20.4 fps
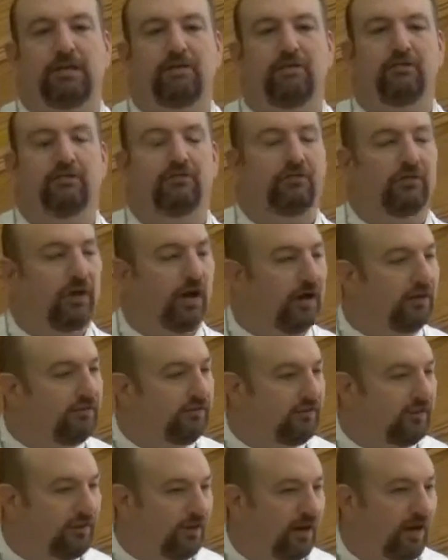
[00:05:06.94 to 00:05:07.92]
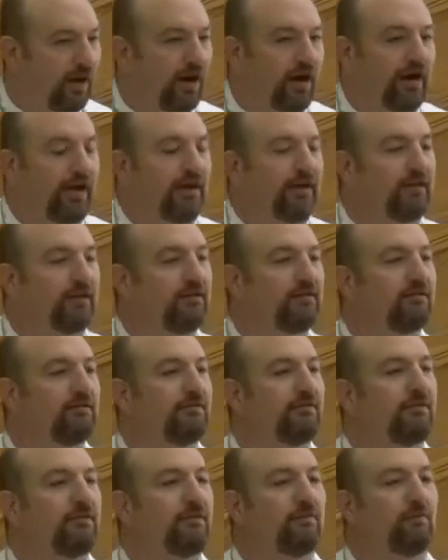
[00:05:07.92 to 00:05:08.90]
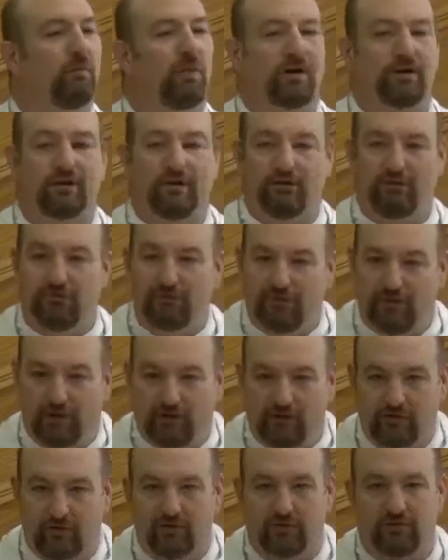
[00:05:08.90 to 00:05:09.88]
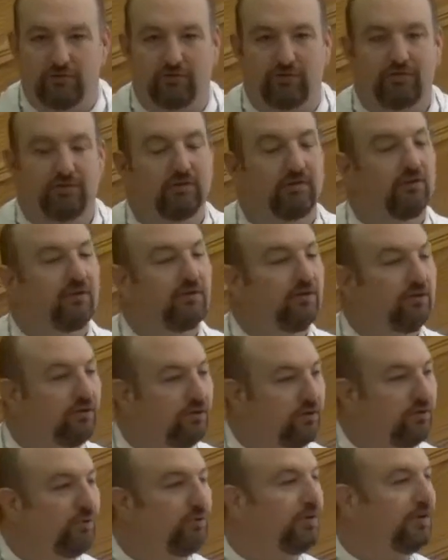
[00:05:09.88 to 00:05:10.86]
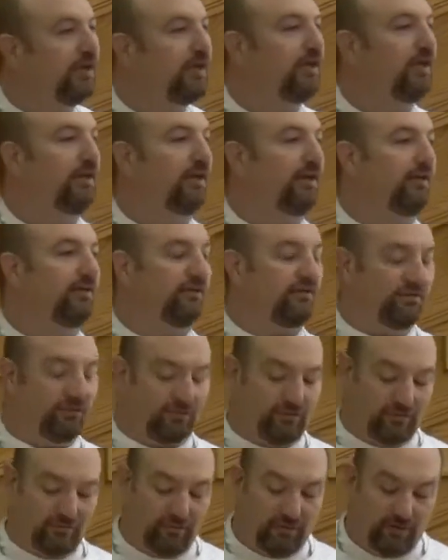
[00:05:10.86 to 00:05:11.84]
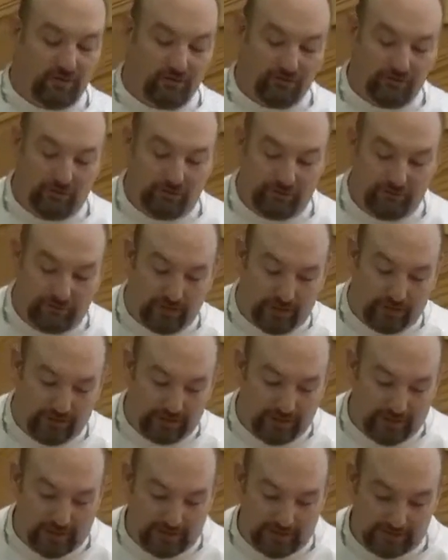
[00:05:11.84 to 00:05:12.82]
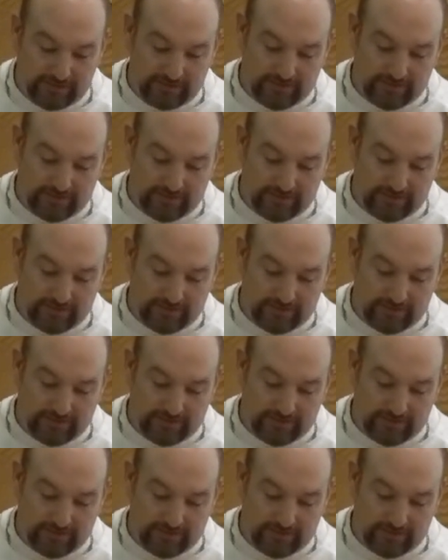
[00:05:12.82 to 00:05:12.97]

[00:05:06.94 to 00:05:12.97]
He does not deny or confesses who he is to the very end.